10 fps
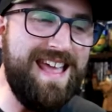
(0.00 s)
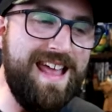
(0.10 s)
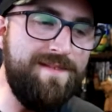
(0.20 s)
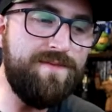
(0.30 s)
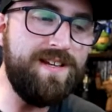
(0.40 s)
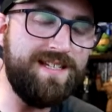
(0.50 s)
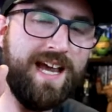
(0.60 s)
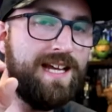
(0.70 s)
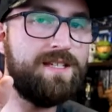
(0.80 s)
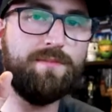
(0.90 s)

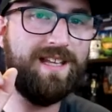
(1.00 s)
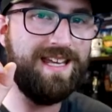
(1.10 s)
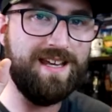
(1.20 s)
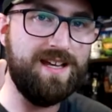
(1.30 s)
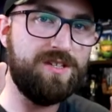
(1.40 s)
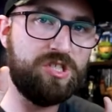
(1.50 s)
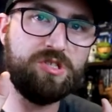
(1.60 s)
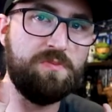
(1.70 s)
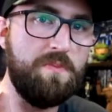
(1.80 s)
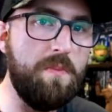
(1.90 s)
infinitesimally
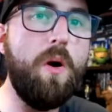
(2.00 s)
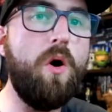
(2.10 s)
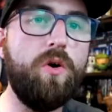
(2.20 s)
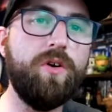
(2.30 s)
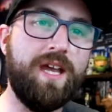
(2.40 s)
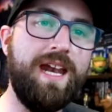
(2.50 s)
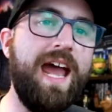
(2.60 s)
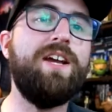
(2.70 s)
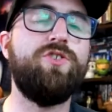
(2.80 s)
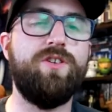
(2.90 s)
small
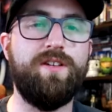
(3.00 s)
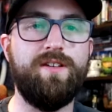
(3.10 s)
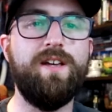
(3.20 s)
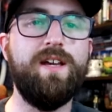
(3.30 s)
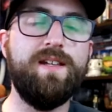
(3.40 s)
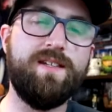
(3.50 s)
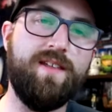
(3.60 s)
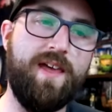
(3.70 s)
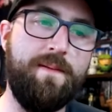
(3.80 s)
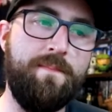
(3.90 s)
connection
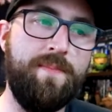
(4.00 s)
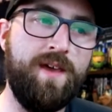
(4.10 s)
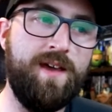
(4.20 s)
to them.